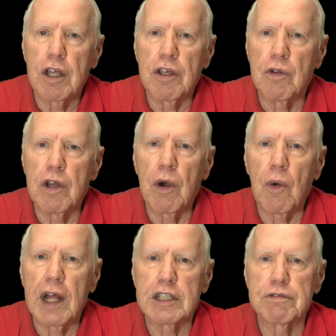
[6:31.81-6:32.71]
you
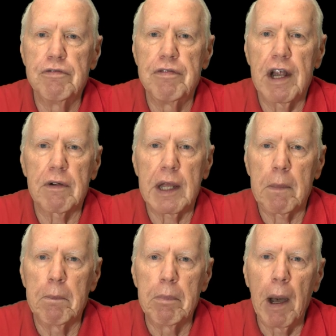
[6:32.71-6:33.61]
know it's very
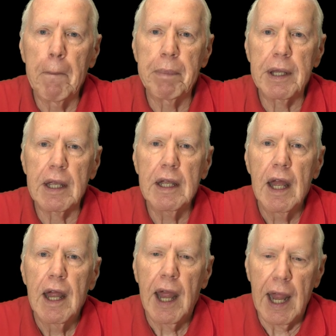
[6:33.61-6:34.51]
bumpy
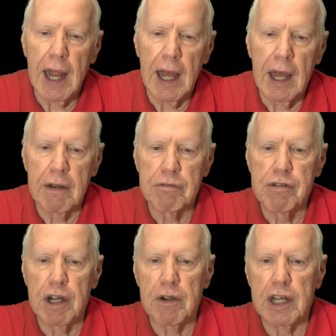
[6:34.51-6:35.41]
and
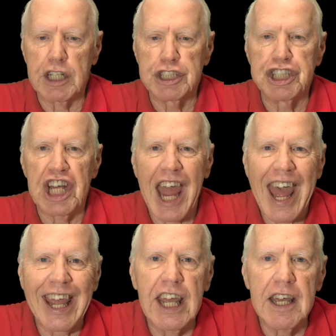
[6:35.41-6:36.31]
very
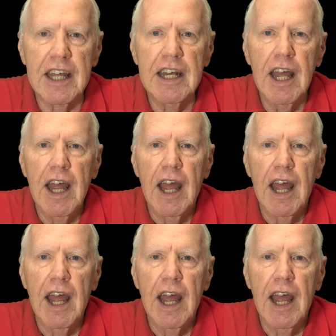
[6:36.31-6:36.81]
jagged.